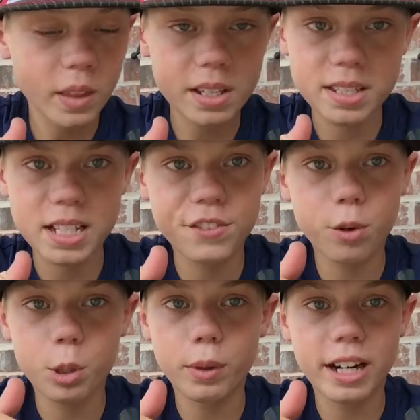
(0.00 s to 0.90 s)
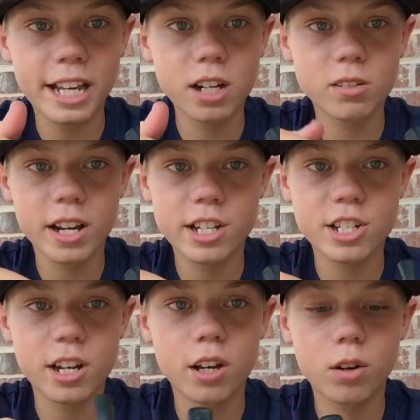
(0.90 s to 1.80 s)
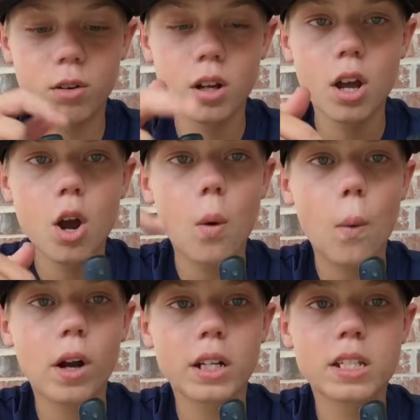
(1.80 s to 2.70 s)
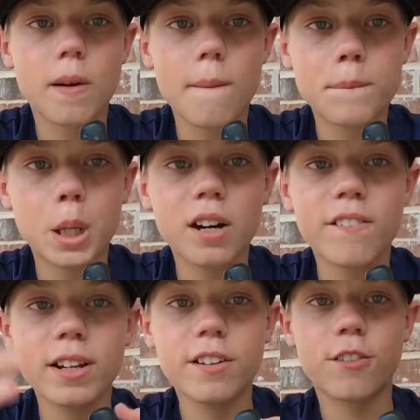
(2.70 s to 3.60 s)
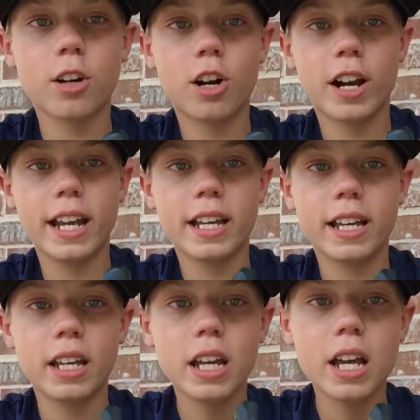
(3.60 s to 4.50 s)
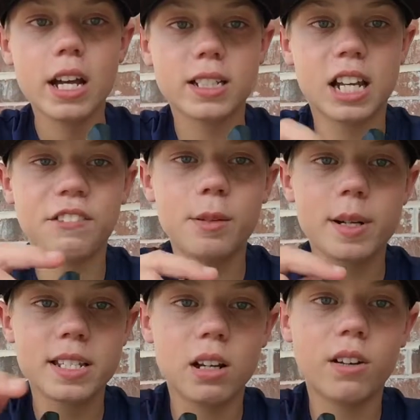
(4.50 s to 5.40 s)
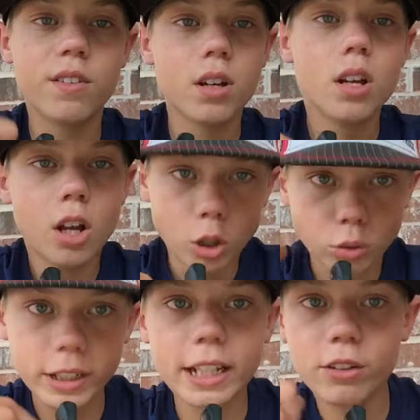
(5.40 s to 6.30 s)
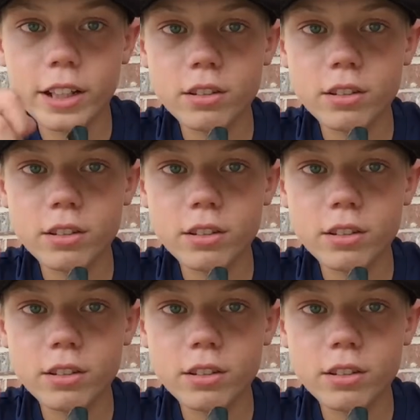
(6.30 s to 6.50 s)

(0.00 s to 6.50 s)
6:4 to 1 gear ratio works perfect for cranking, because I find myself really,